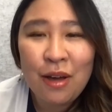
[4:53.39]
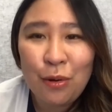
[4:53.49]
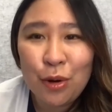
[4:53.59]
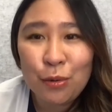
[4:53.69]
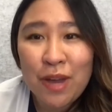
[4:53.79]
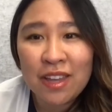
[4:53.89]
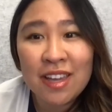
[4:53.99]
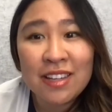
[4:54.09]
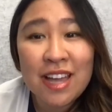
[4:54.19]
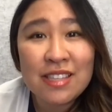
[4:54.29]
or
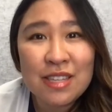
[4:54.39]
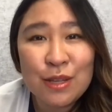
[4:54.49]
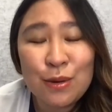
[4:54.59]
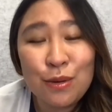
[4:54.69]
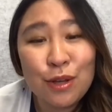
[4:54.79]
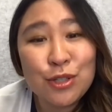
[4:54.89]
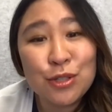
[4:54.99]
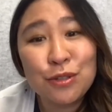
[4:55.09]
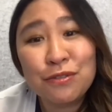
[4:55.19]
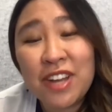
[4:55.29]
recognizing who their
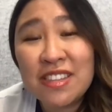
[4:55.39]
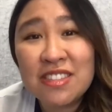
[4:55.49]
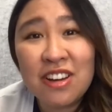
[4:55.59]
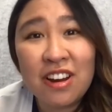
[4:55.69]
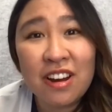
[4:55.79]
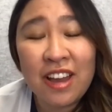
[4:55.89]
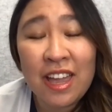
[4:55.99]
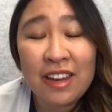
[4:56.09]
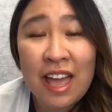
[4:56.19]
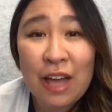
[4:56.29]
true friends are
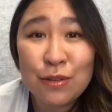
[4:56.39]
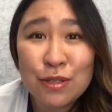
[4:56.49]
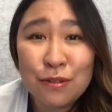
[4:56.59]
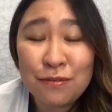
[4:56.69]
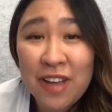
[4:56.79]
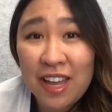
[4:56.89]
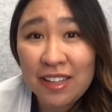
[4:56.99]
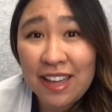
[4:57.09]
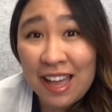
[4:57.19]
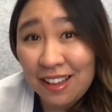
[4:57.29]
and how to
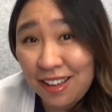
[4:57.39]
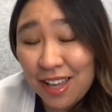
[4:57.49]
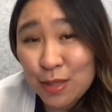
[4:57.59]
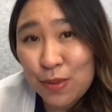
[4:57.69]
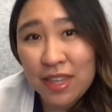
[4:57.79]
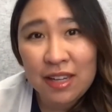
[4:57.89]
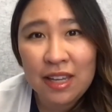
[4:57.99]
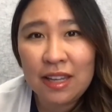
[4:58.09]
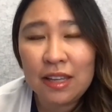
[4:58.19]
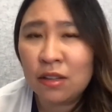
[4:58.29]
find allies when they
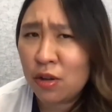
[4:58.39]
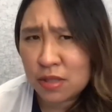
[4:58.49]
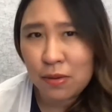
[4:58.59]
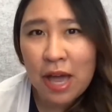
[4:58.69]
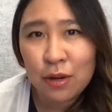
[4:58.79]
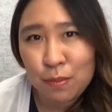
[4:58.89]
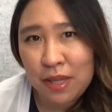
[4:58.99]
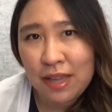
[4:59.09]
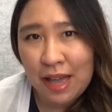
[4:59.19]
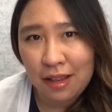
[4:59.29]
need it, and also how to
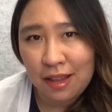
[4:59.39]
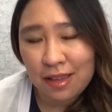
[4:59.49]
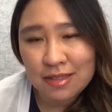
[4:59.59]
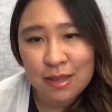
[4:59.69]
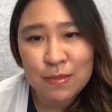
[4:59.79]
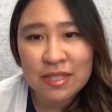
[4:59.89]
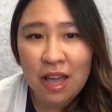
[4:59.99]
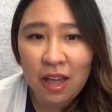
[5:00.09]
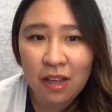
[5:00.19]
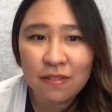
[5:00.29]
be allies
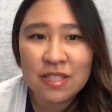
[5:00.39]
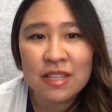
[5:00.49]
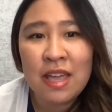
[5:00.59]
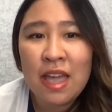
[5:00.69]
themselves,